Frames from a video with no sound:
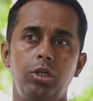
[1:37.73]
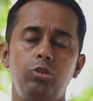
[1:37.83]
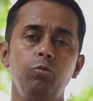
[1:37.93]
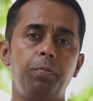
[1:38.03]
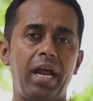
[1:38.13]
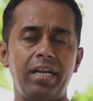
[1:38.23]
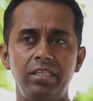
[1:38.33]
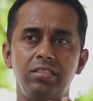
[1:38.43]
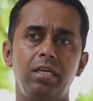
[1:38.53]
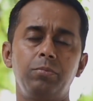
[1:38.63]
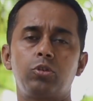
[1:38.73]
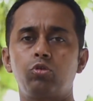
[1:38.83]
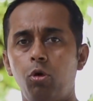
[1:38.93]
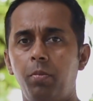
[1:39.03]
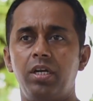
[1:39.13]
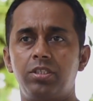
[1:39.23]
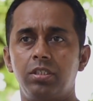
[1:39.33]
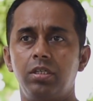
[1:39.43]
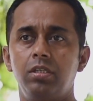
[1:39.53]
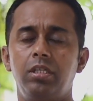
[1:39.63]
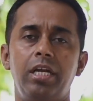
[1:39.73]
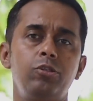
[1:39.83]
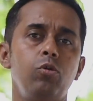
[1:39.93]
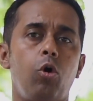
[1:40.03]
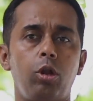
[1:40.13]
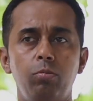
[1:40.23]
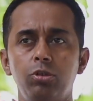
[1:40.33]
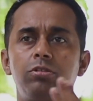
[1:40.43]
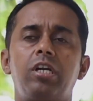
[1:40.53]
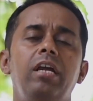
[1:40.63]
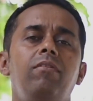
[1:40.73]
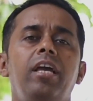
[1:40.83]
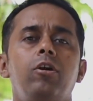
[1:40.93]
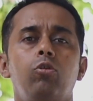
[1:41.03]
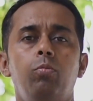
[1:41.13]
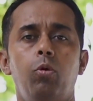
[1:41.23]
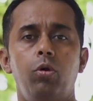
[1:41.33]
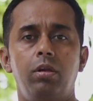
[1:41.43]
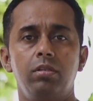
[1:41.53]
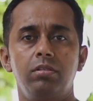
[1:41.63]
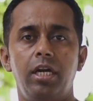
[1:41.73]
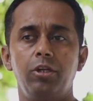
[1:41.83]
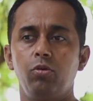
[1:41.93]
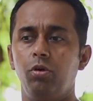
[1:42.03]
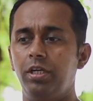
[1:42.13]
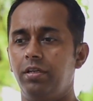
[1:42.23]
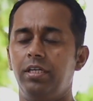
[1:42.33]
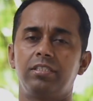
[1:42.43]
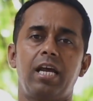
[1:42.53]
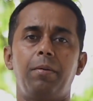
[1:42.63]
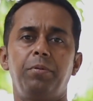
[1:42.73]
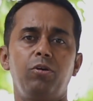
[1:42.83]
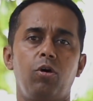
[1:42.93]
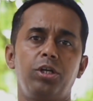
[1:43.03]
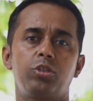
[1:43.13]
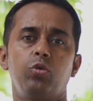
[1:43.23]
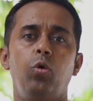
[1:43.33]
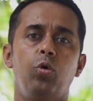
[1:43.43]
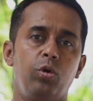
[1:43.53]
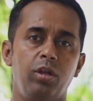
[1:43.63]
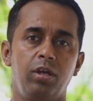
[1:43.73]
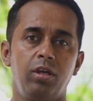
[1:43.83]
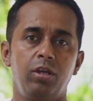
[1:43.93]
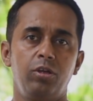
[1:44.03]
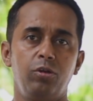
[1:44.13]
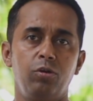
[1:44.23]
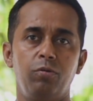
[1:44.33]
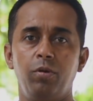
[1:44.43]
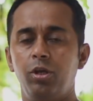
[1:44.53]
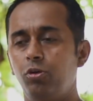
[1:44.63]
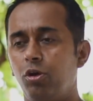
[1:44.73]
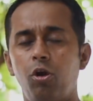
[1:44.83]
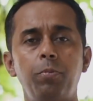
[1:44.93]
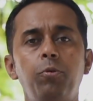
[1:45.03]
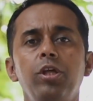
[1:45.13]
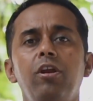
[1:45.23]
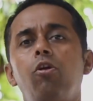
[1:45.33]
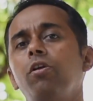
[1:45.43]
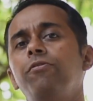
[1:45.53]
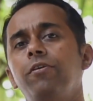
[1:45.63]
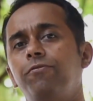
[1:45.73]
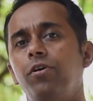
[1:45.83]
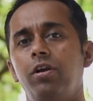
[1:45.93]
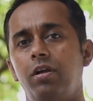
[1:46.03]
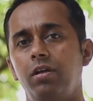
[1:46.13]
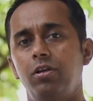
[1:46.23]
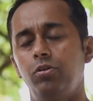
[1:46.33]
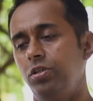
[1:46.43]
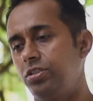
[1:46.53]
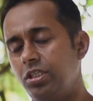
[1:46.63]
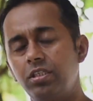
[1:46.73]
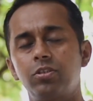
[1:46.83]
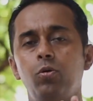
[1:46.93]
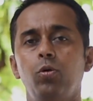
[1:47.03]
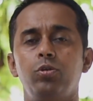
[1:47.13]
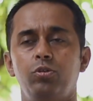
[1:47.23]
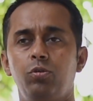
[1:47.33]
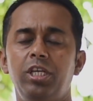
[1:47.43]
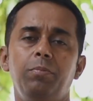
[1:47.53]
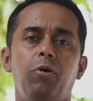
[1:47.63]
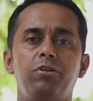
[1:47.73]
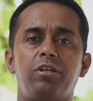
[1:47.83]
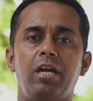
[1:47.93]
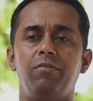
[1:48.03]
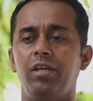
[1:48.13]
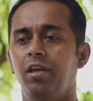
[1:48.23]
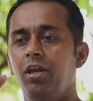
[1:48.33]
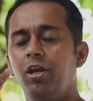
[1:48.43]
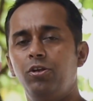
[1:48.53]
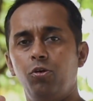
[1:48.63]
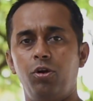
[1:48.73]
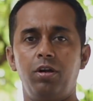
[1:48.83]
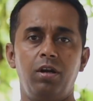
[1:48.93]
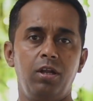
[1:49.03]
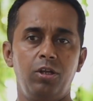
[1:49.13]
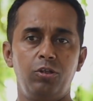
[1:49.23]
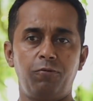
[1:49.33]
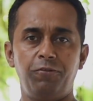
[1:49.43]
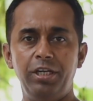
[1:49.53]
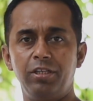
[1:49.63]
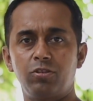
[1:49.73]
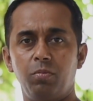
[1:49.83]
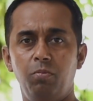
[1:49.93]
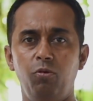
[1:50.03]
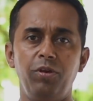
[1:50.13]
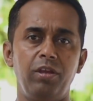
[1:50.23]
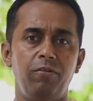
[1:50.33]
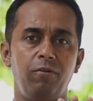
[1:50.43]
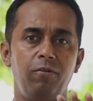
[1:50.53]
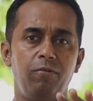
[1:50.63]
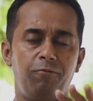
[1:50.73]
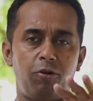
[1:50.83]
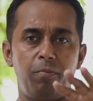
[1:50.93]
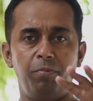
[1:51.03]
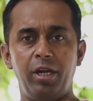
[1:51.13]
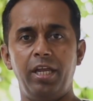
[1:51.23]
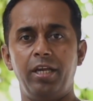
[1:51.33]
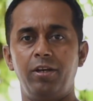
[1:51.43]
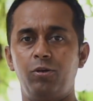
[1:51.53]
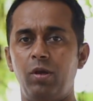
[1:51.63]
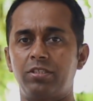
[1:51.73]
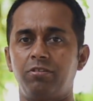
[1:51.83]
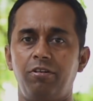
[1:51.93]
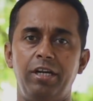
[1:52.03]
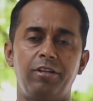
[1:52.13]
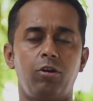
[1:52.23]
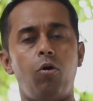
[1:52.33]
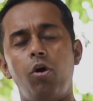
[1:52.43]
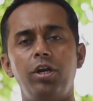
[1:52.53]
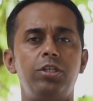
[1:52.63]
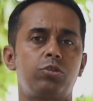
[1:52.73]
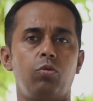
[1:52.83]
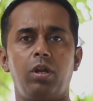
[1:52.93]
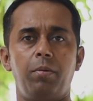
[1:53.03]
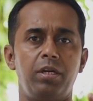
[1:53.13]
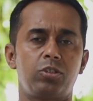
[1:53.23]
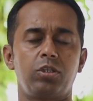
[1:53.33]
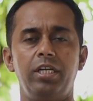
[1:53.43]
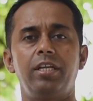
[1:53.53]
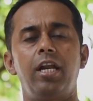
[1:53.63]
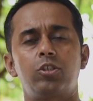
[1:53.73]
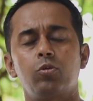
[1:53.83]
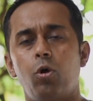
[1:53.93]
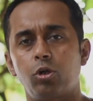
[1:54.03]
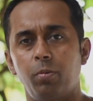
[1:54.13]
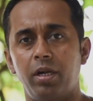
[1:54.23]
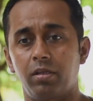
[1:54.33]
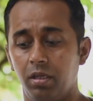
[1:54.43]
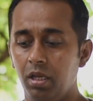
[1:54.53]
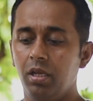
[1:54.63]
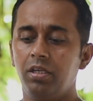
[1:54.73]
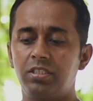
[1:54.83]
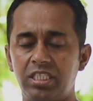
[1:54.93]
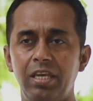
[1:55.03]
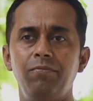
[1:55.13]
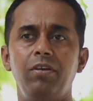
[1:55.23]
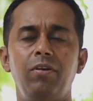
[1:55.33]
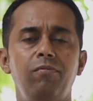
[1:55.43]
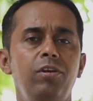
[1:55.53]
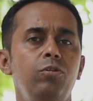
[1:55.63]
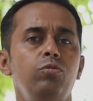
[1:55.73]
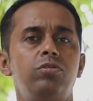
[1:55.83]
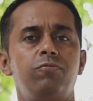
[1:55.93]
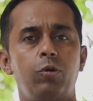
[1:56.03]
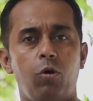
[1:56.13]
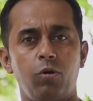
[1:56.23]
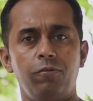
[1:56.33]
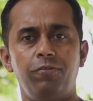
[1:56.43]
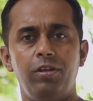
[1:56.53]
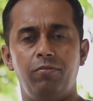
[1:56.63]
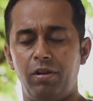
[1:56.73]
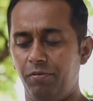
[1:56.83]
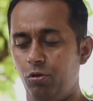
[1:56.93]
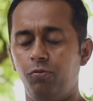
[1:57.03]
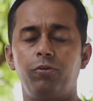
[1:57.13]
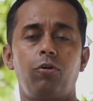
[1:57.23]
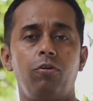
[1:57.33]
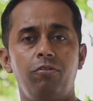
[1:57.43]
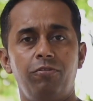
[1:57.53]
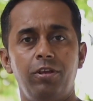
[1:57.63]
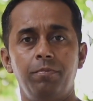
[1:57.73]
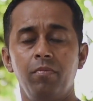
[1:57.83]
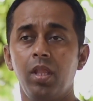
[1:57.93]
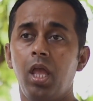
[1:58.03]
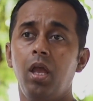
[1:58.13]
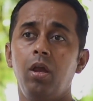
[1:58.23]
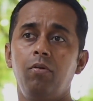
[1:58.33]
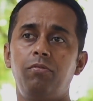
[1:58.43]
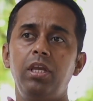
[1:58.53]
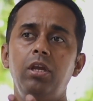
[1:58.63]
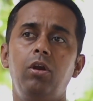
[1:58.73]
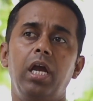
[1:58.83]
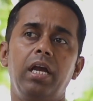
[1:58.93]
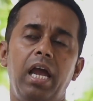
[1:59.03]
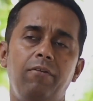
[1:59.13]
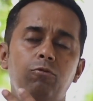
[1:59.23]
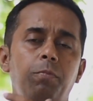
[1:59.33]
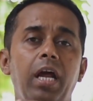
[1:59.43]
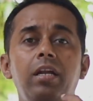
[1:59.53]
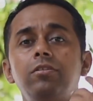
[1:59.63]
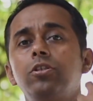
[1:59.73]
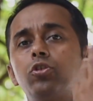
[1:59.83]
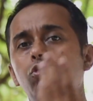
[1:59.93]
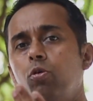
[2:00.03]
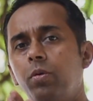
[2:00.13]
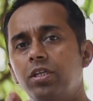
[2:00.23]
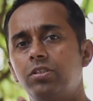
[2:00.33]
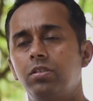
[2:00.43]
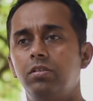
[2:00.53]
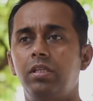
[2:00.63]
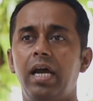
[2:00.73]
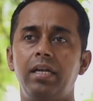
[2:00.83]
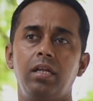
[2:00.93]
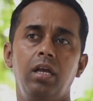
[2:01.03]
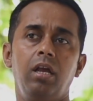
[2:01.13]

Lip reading: You practice them so much that you almost drive like a robot, that it is happening on its own. You're not putting a lot of effort. It just goes, you keep on driving, your feet is moving from brake to accelerator on its own. I mean, it gets so automatic. Same way when we use photography, when we do photography, we have to practice it so much that